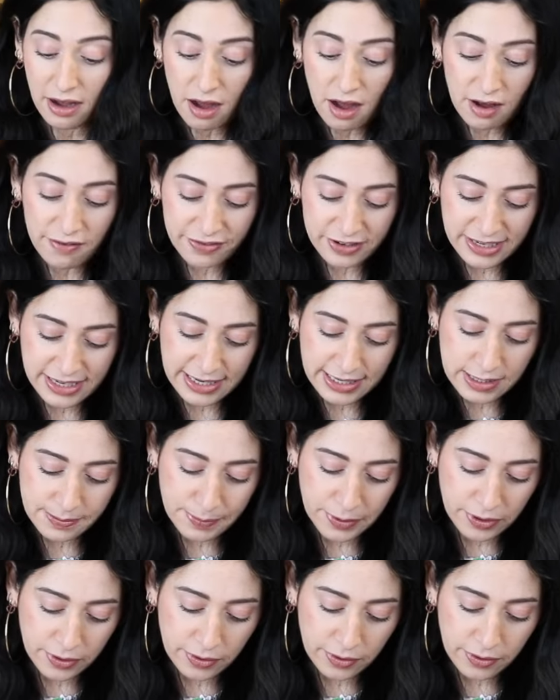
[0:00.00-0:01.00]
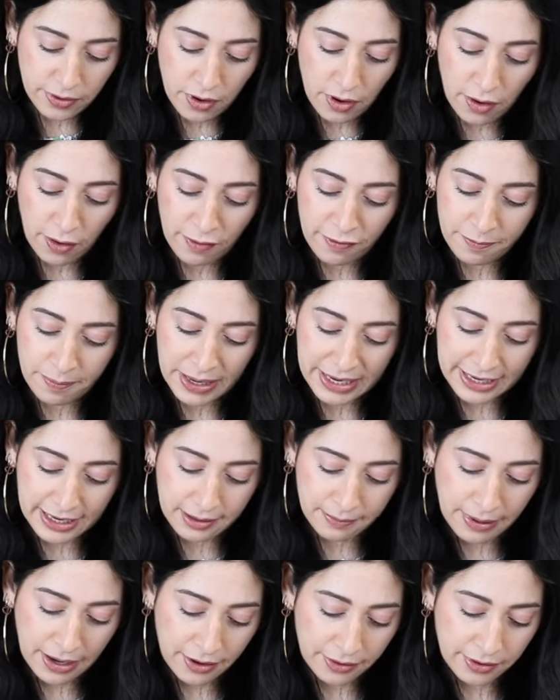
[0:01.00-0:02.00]
half a teaspoon of baking
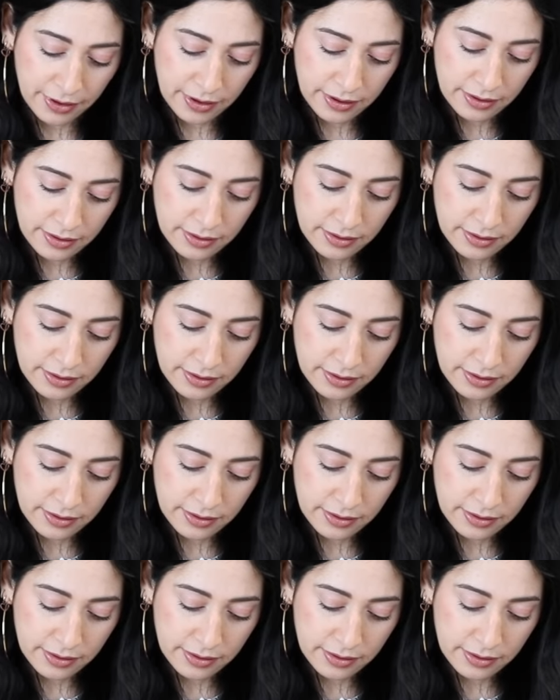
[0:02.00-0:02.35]
powder.